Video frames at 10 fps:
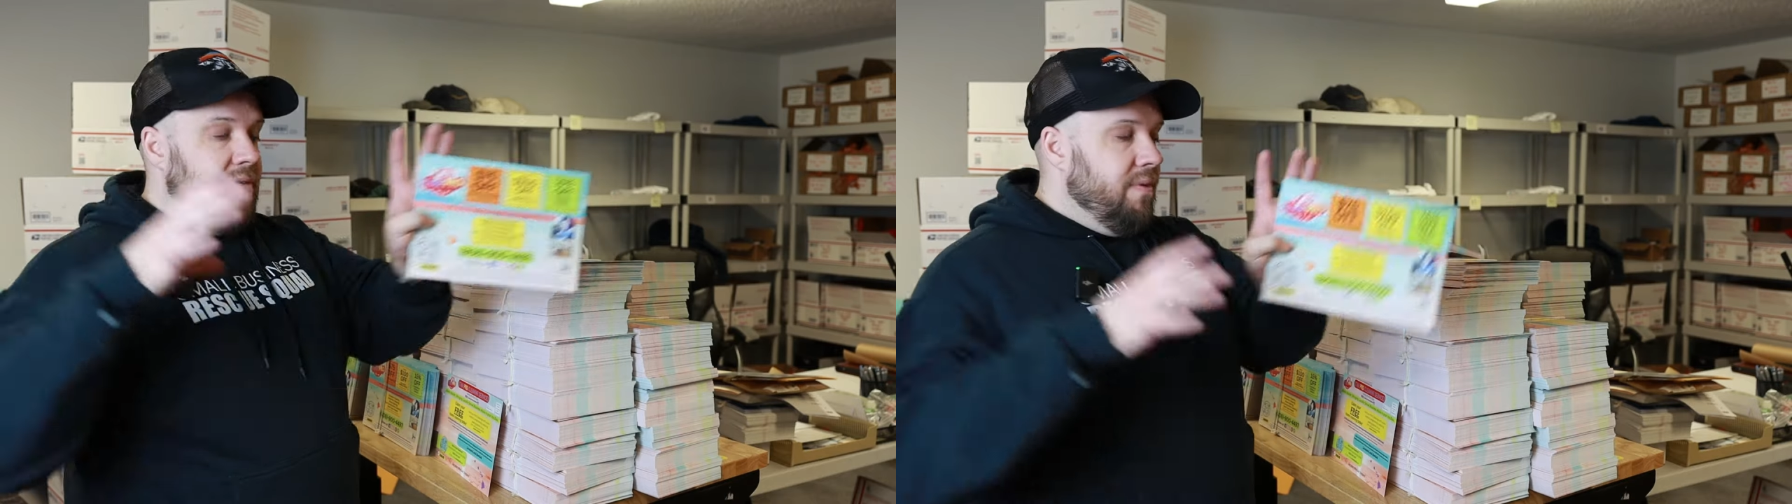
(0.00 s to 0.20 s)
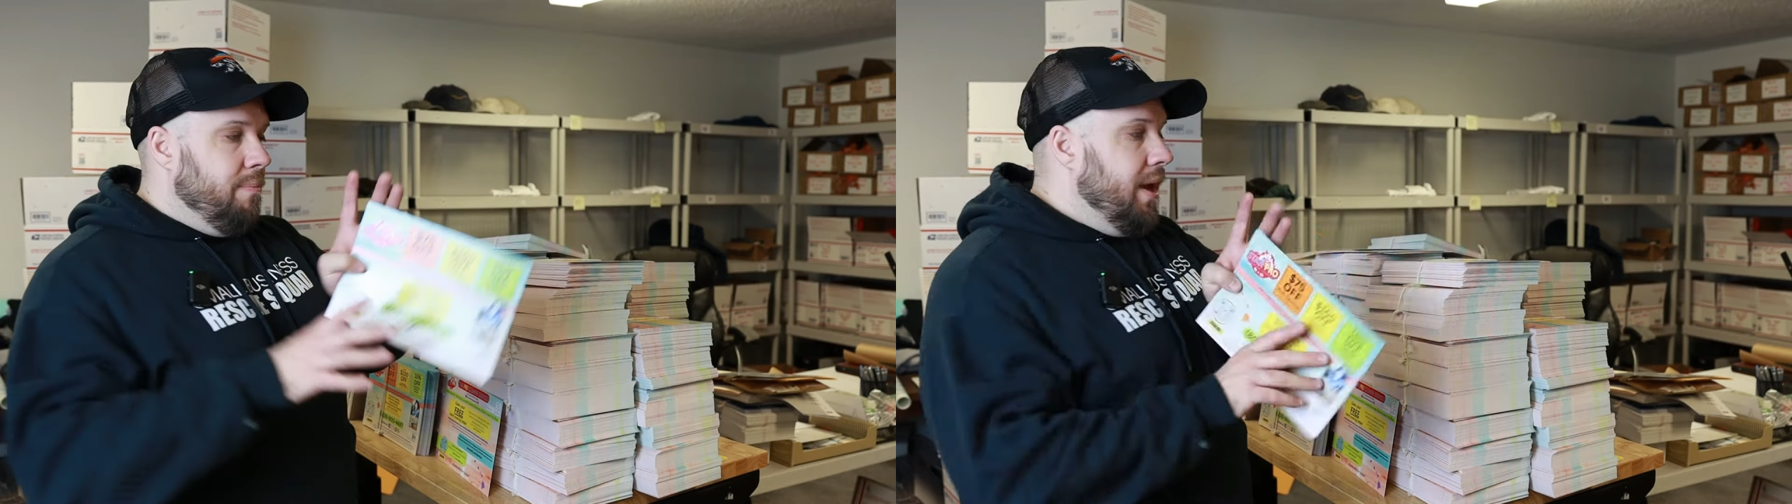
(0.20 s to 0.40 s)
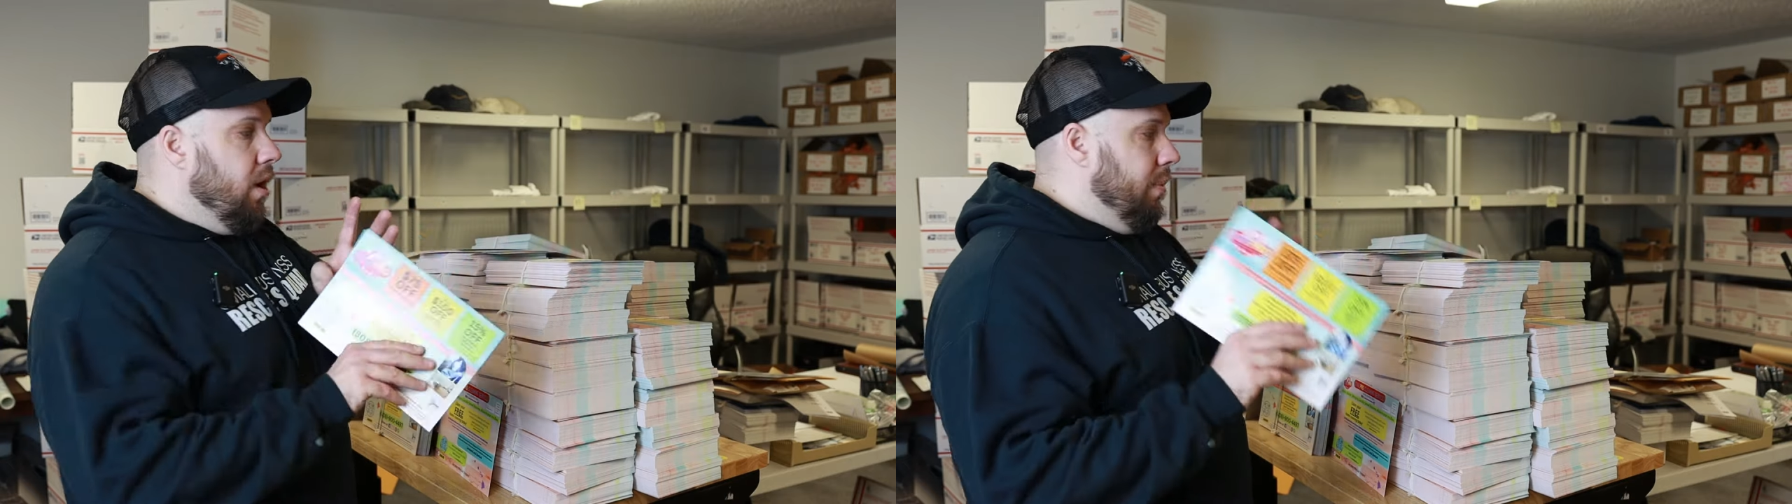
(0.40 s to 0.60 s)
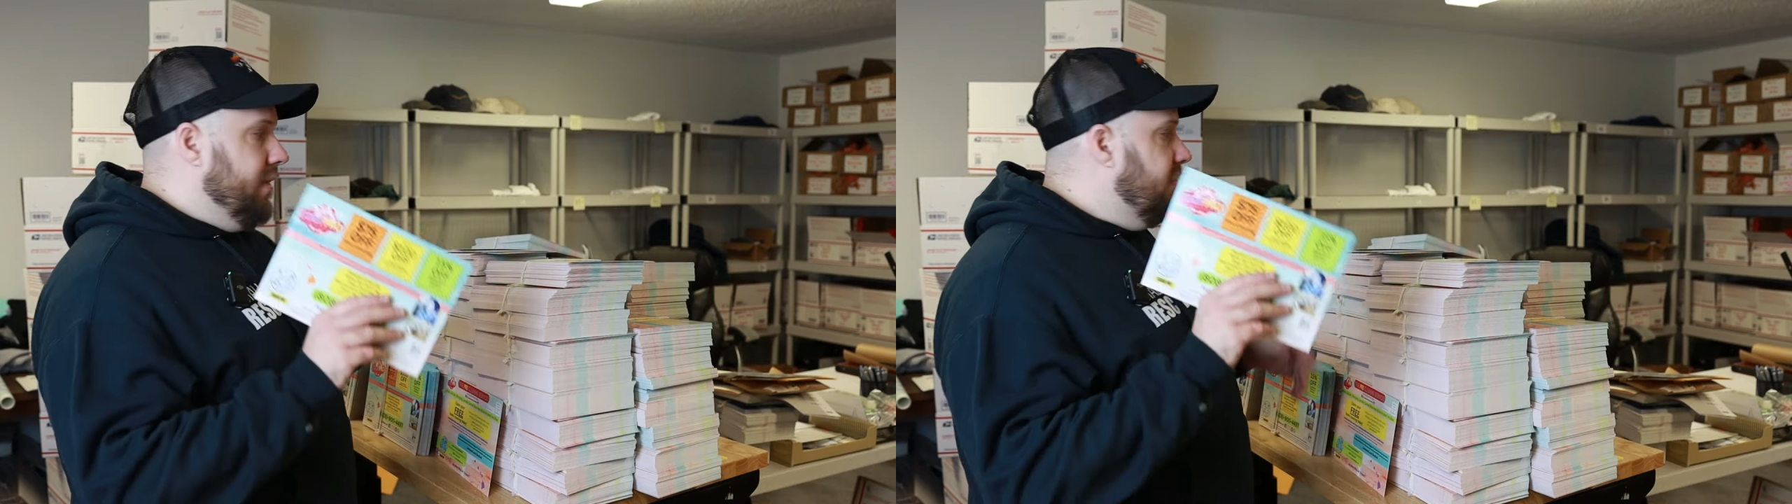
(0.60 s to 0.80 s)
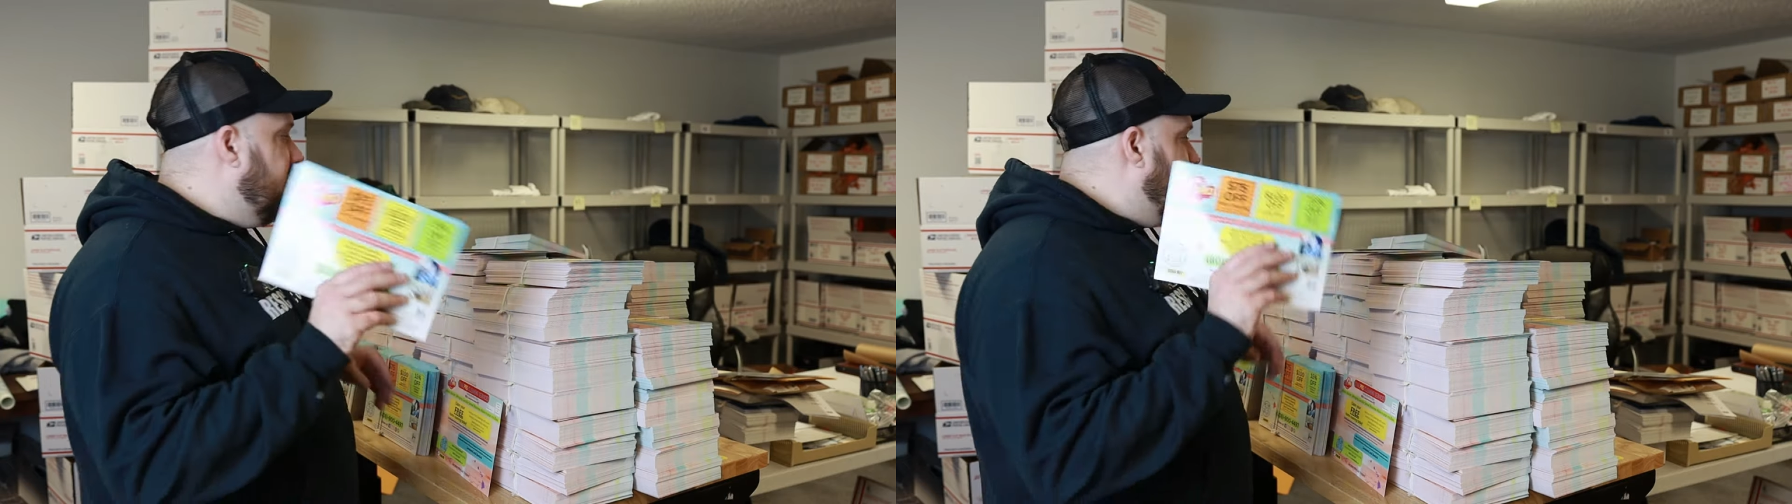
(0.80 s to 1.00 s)
even bigger,
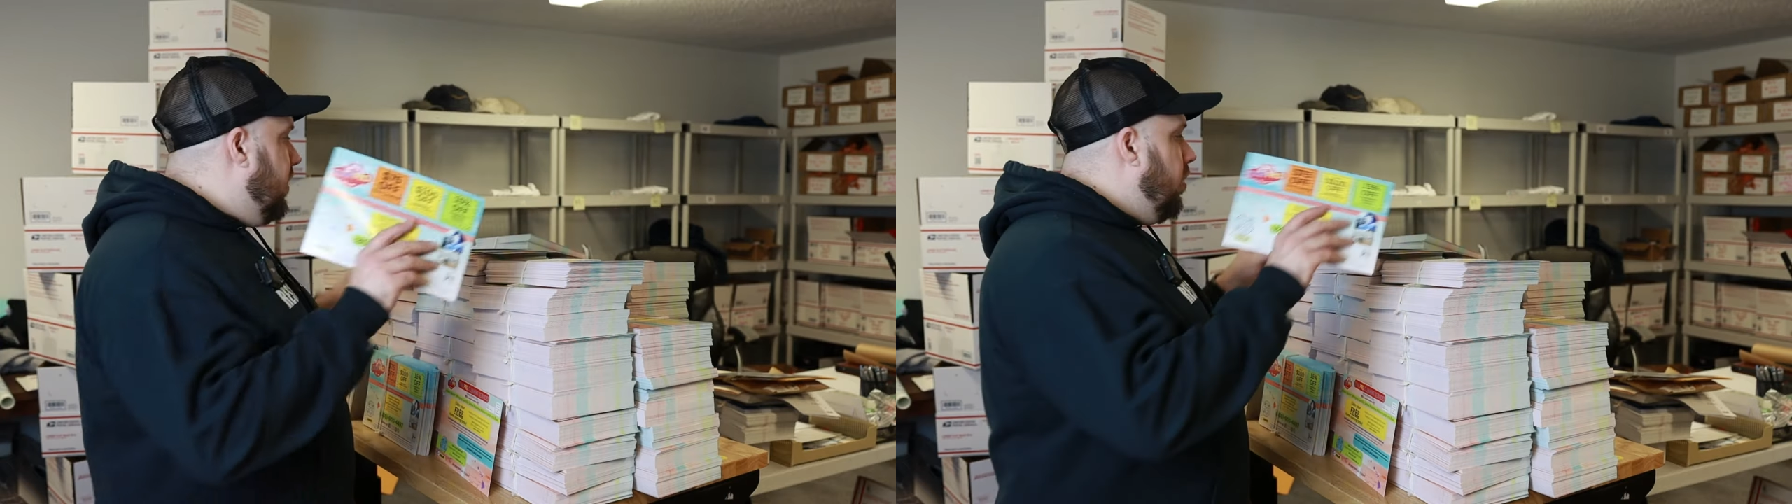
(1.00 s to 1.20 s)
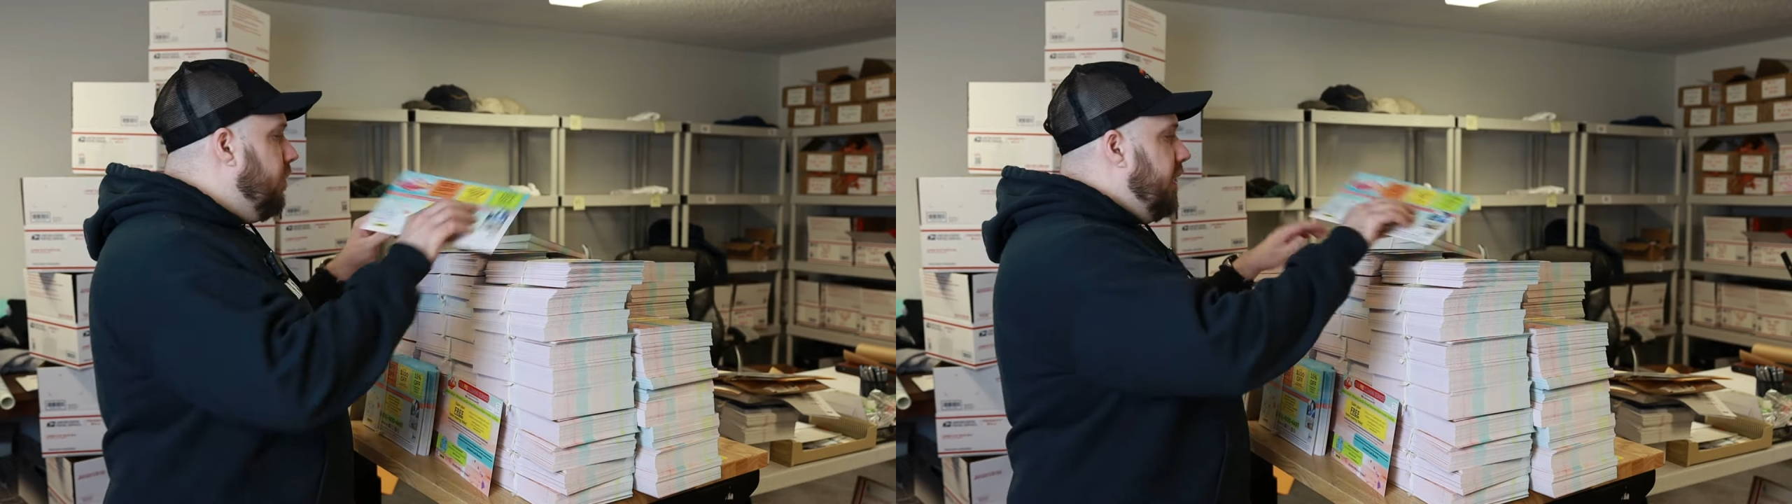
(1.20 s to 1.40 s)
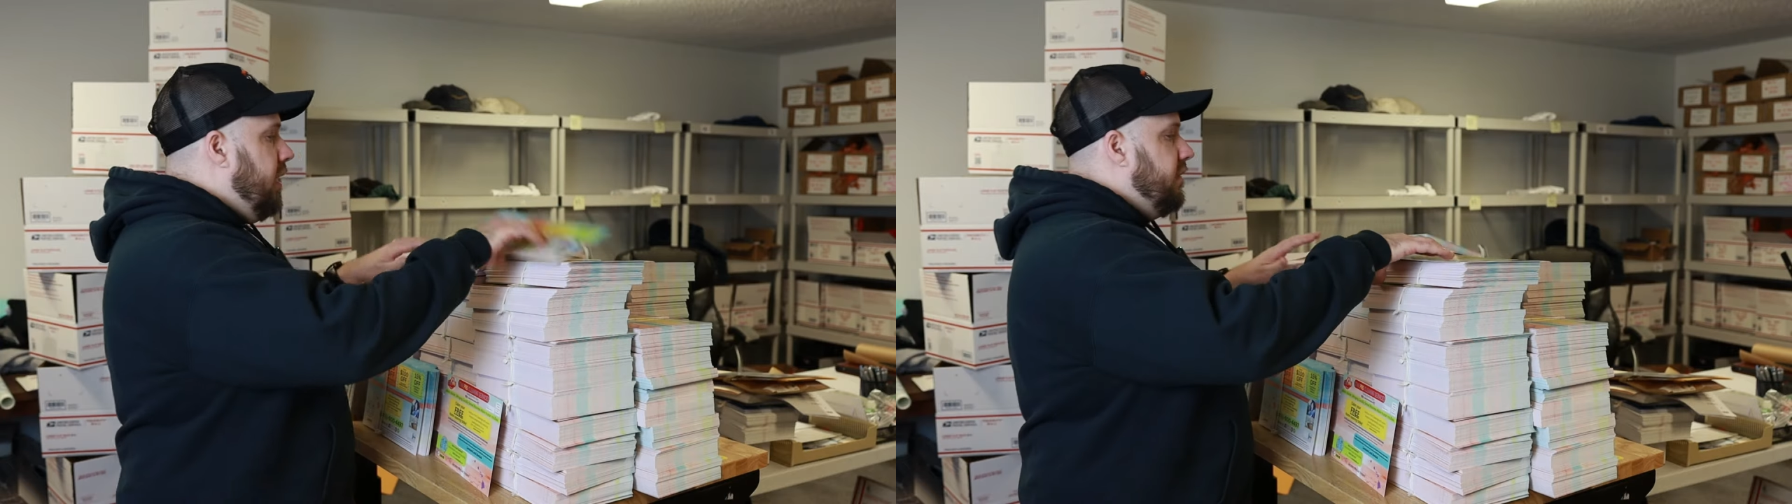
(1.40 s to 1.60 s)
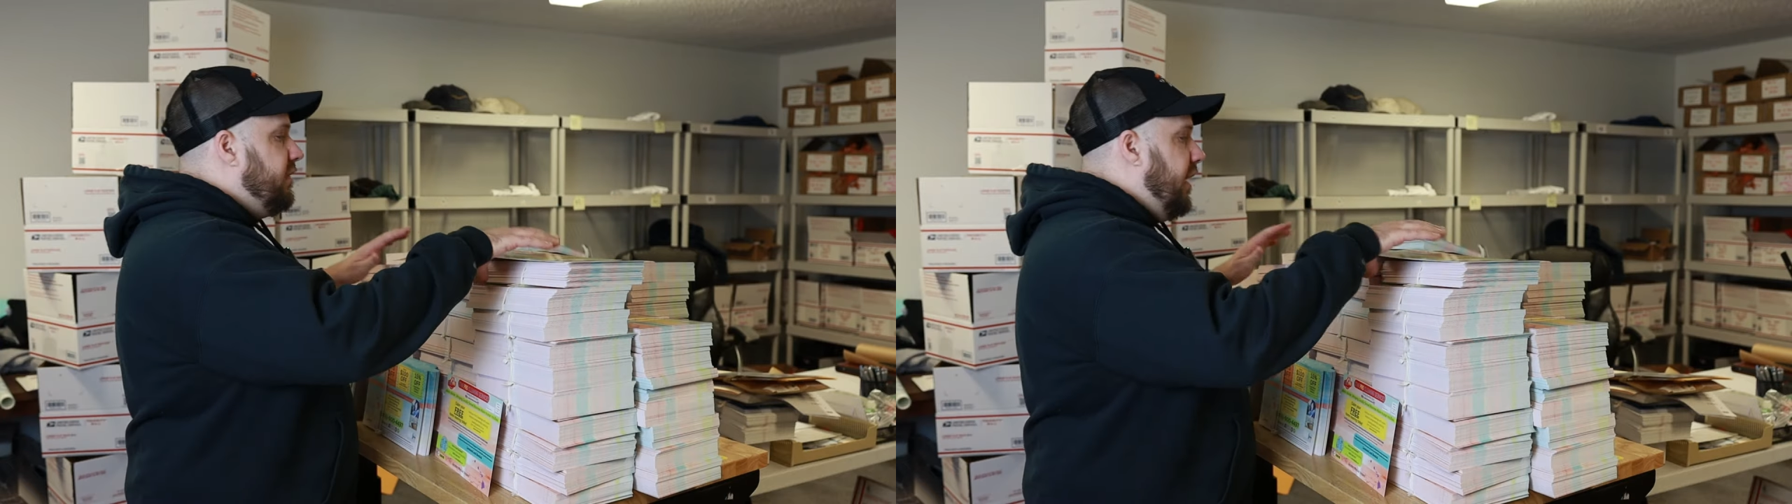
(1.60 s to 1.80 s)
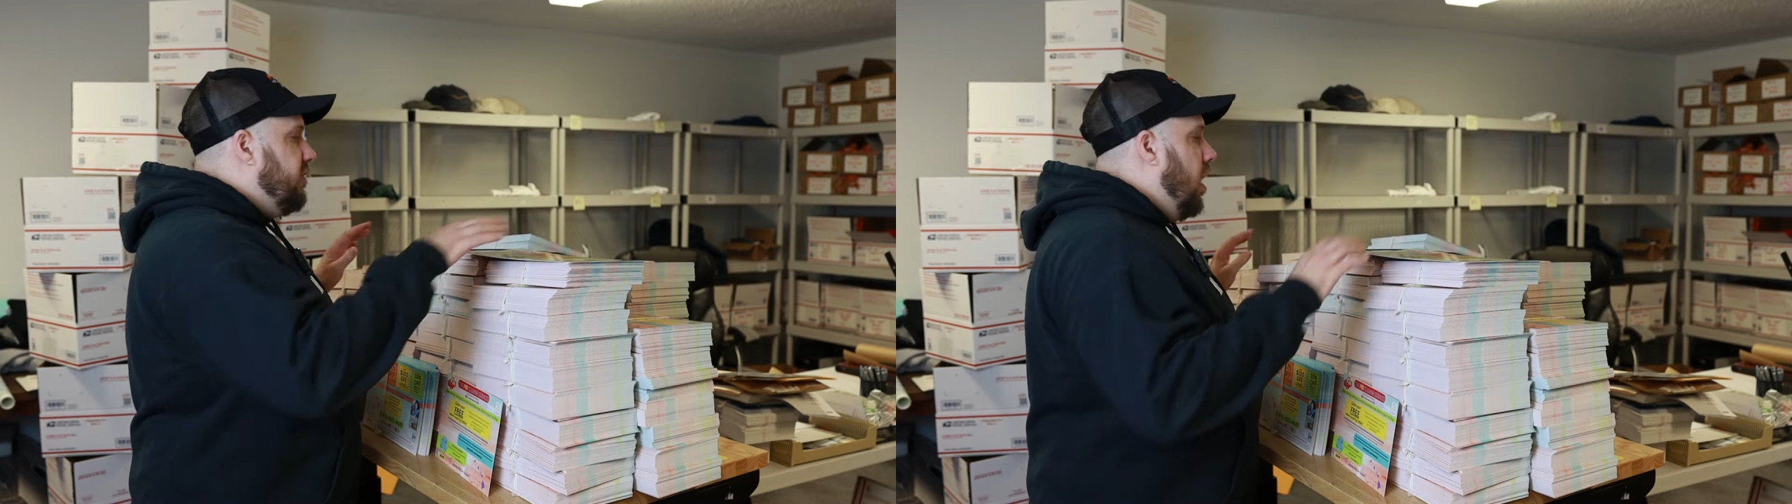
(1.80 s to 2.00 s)
but this is still a really good size